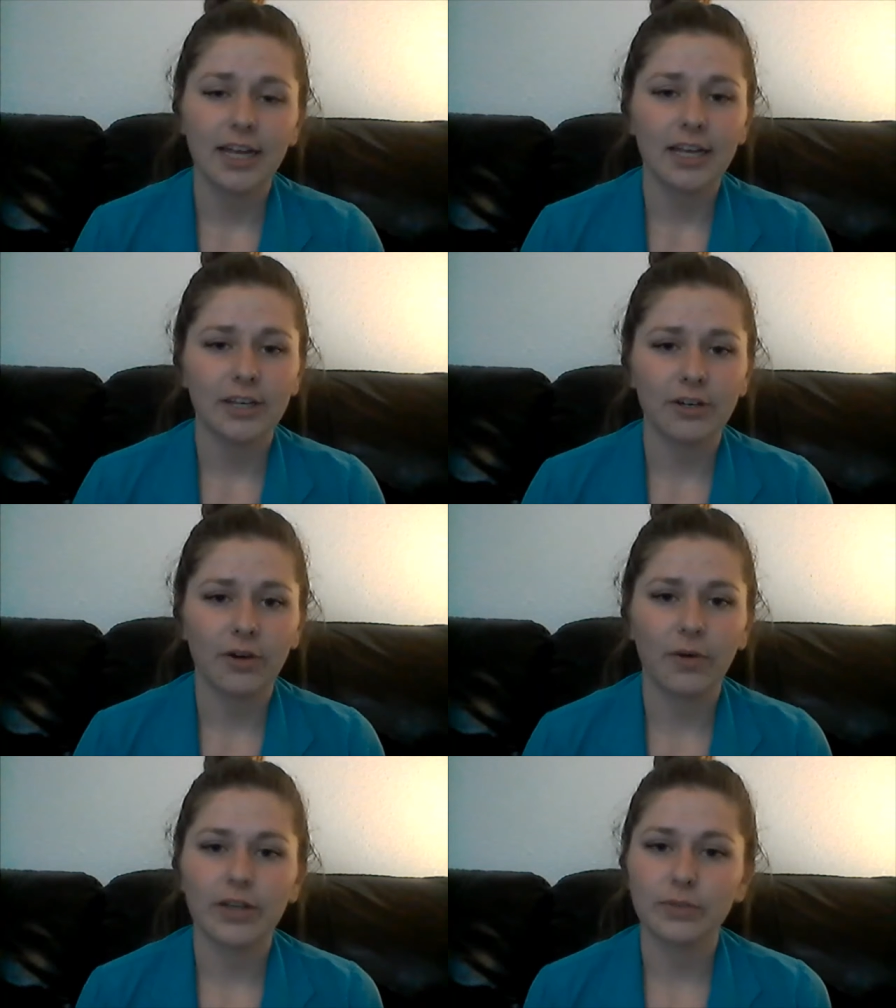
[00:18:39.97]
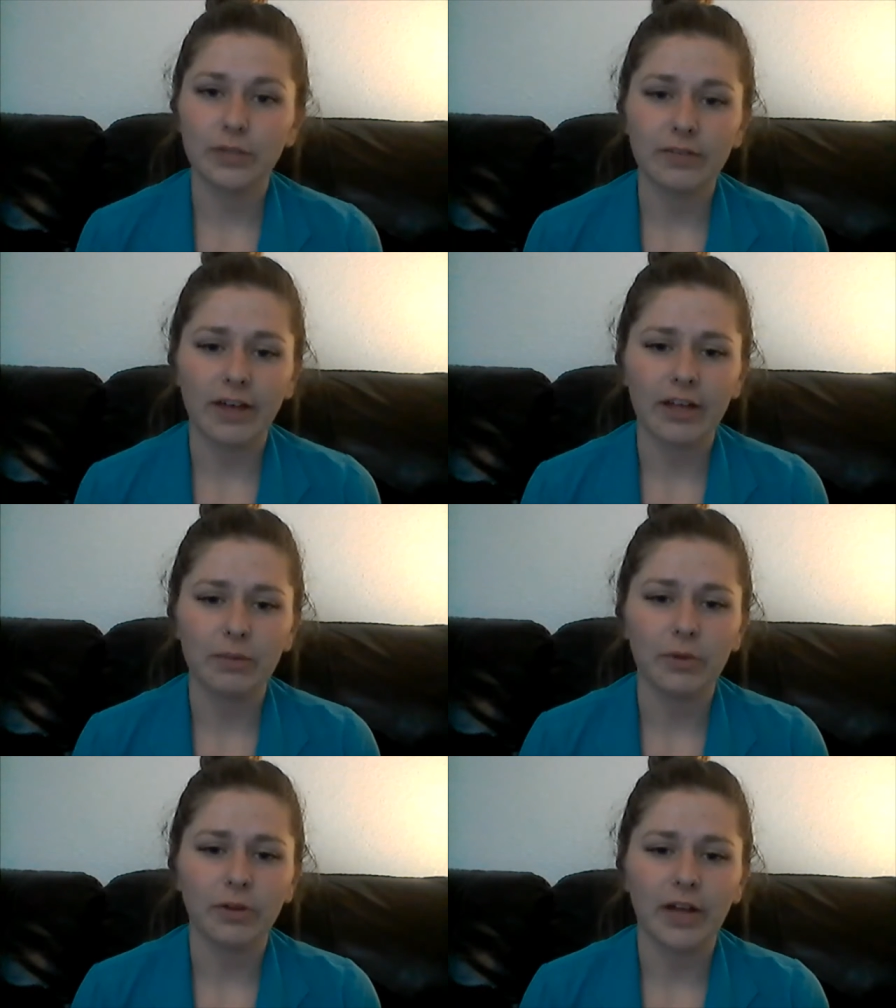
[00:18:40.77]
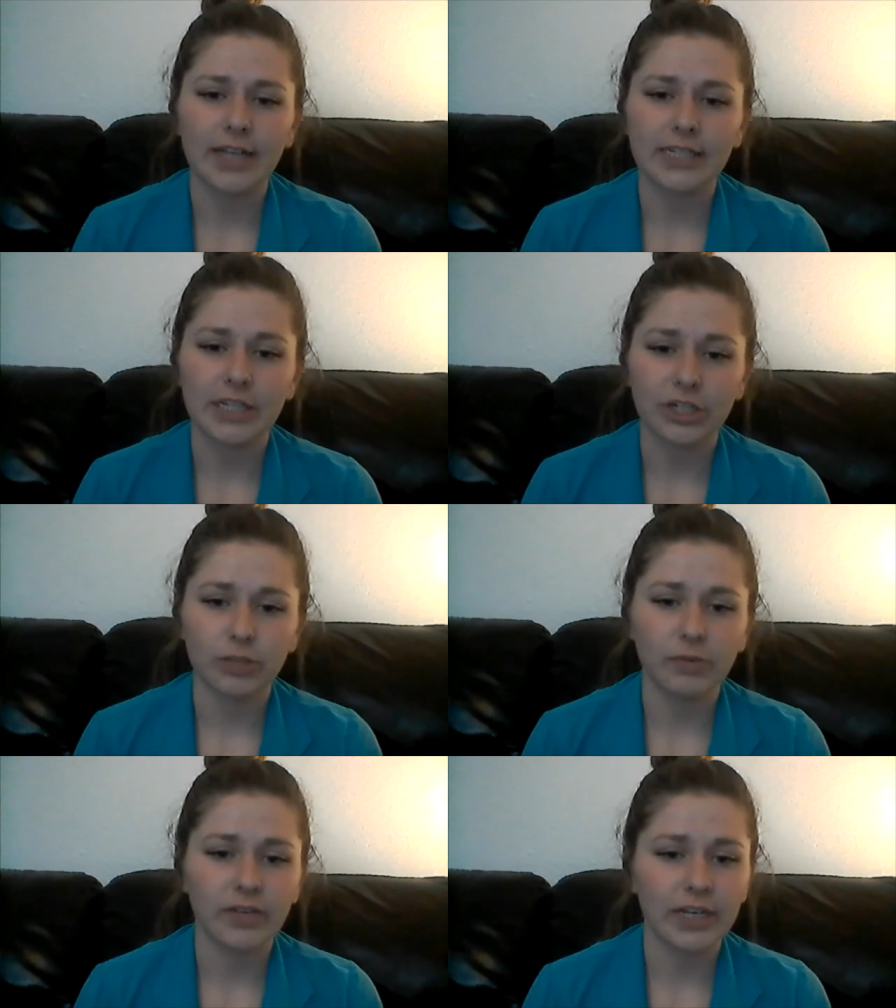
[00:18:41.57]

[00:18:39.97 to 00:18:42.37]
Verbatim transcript: you know, is really valuable as a teacher moving